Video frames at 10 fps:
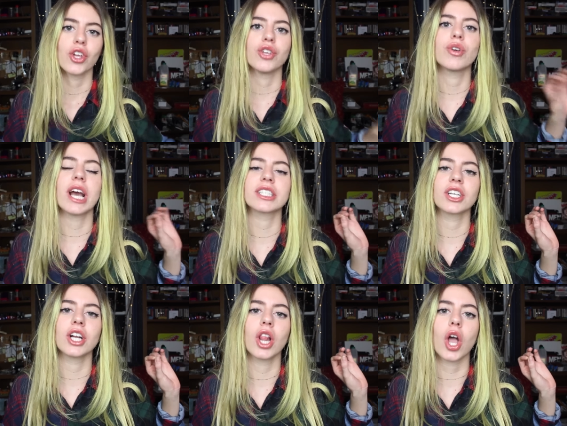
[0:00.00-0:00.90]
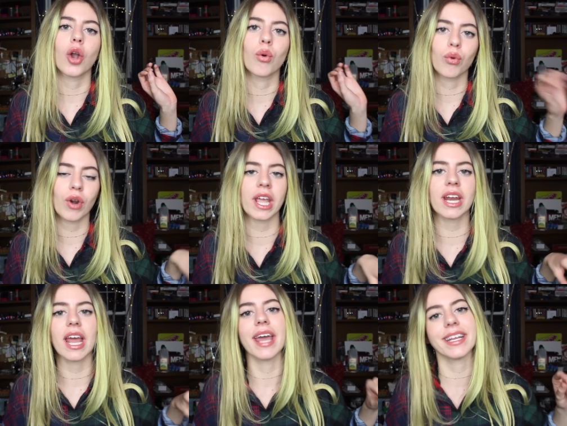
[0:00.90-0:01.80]
you guys are gonna look
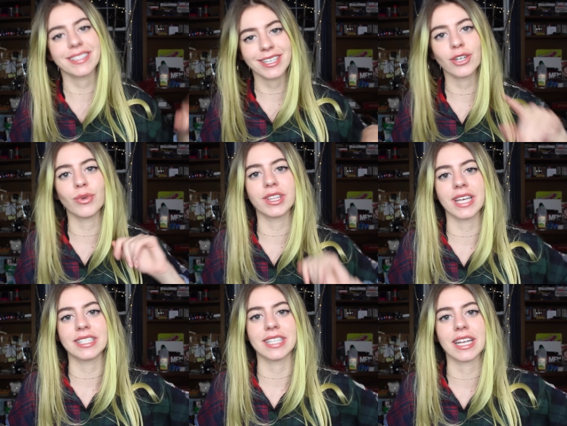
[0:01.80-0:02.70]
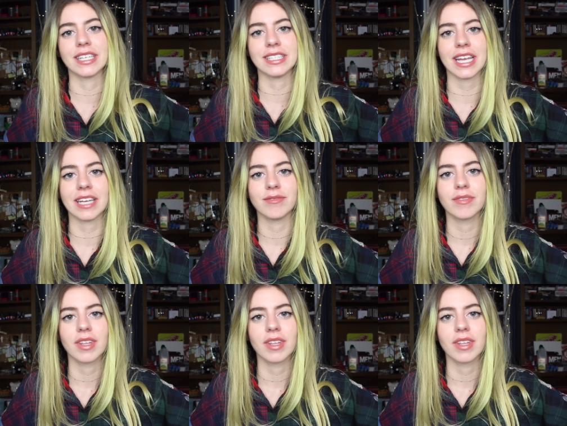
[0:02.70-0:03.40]
great, and he's gonna want that second date.